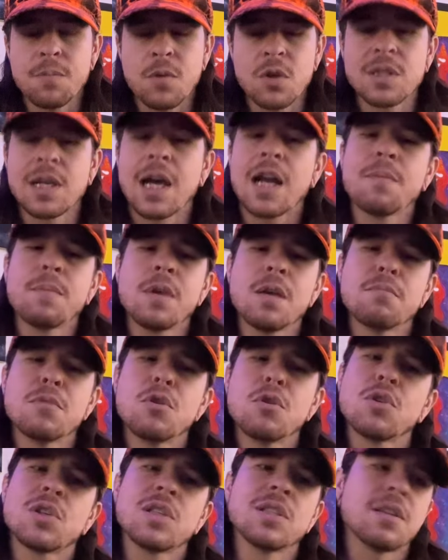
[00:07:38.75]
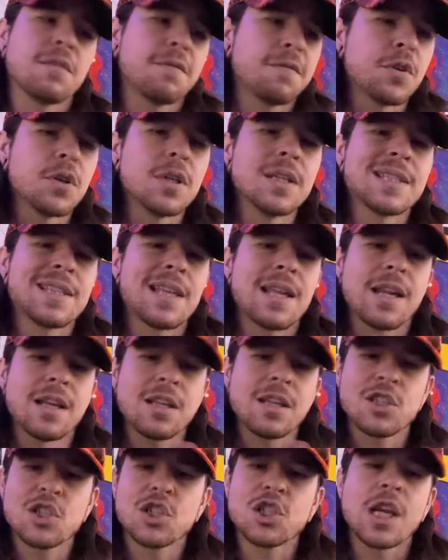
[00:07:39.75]
There's got to be emotions and feelings in that
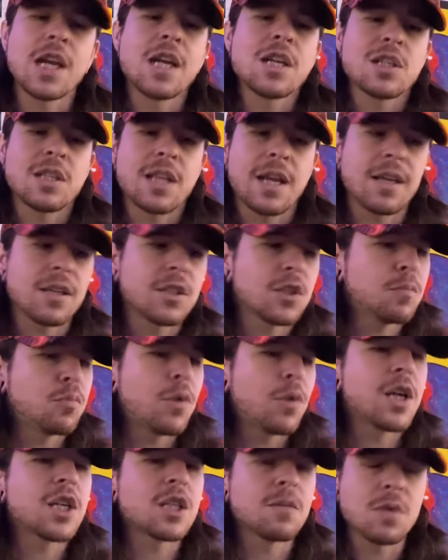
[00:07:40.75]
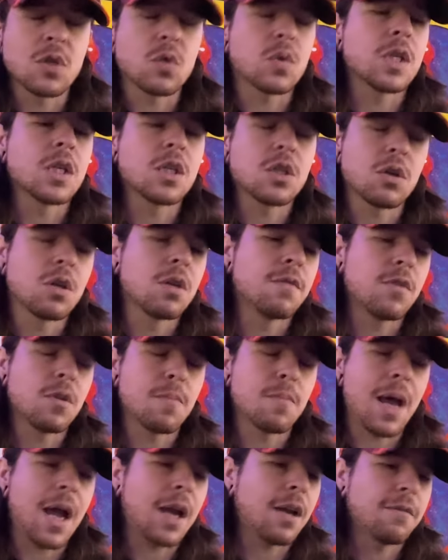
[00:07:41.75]
exchange and that expression between the two of you, the
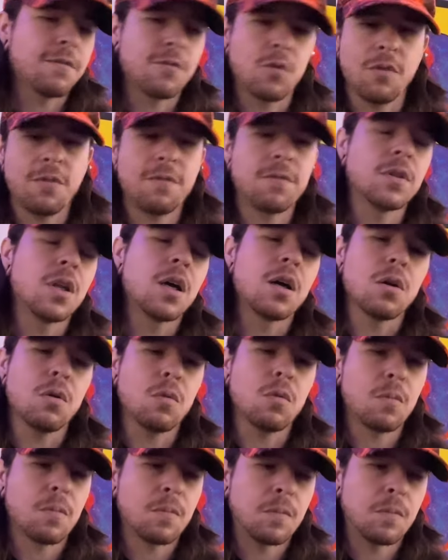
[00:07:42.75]
back and forth flow.